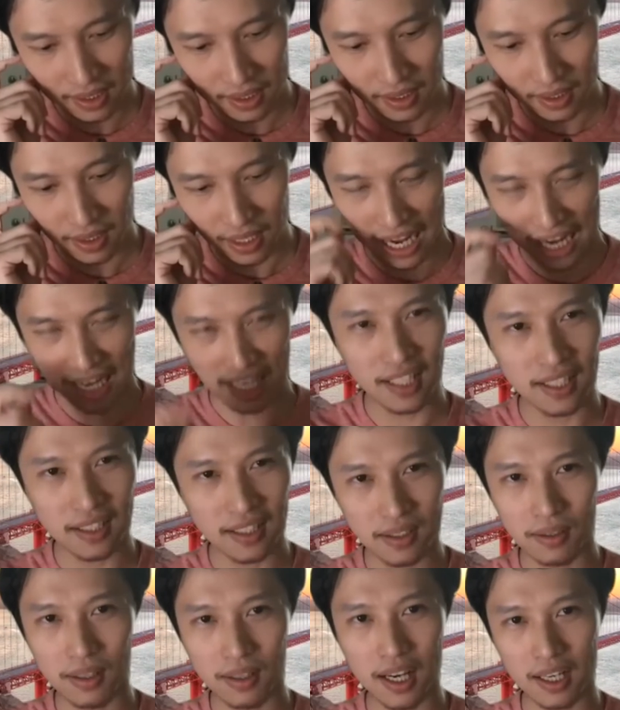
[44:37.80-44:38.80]
age
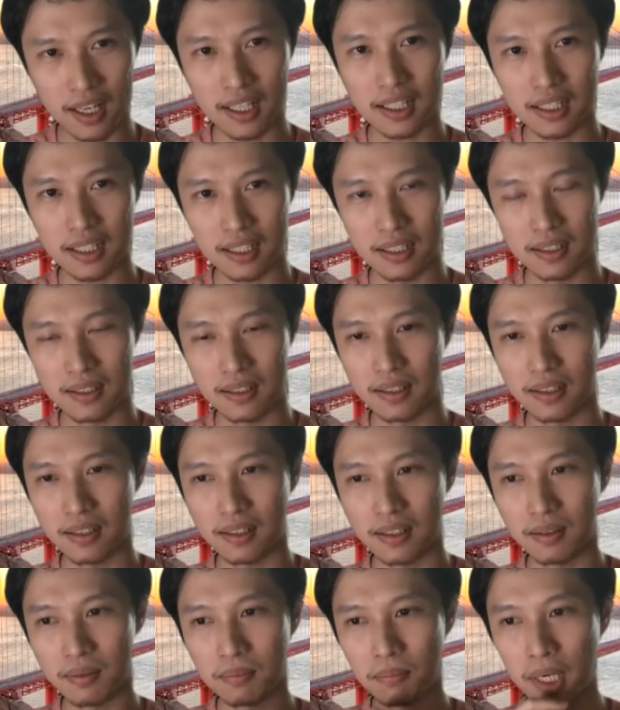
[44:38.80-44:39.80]
to learn it,
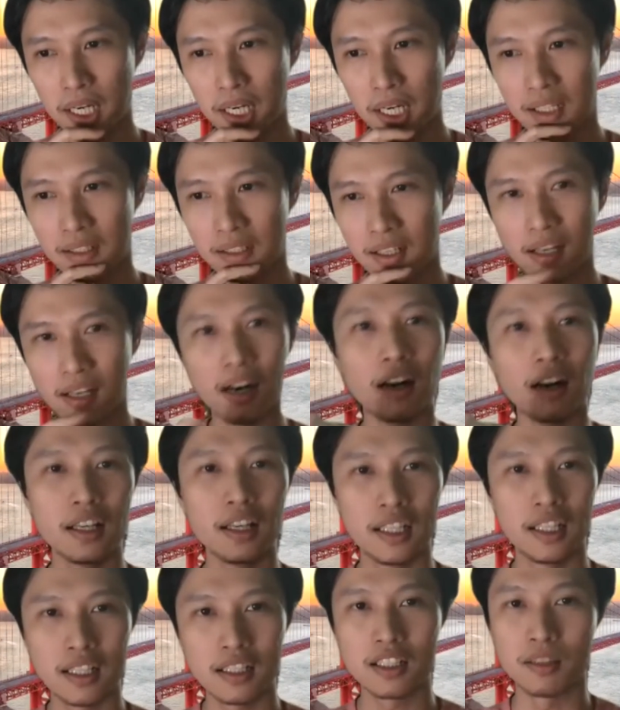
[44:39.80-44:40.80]
but the
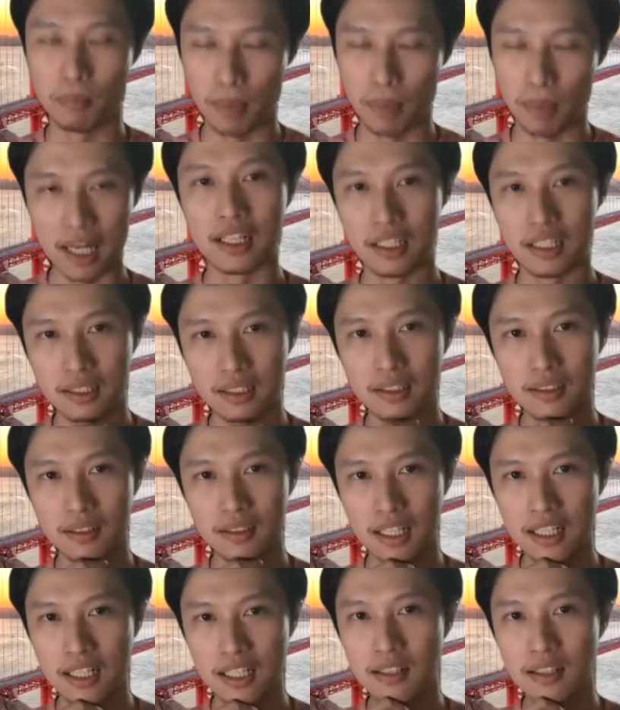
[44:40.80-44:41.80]
earlier the better.
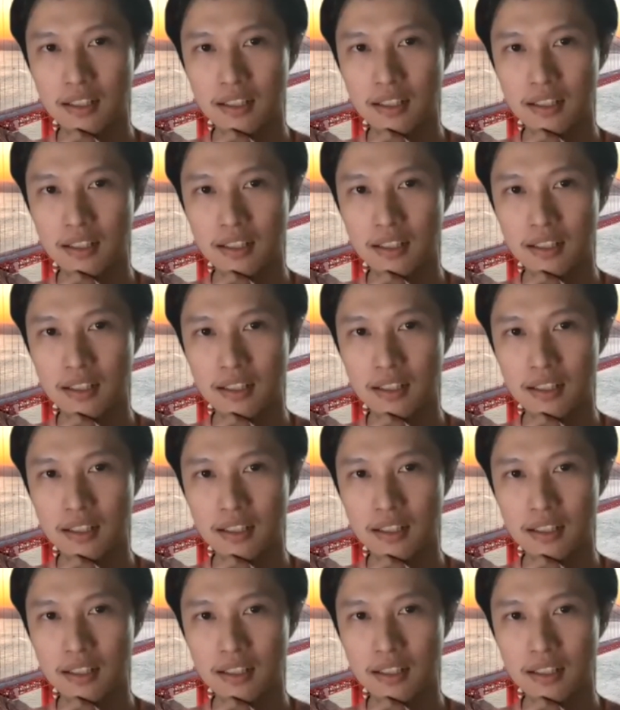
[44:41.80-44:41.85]
Let's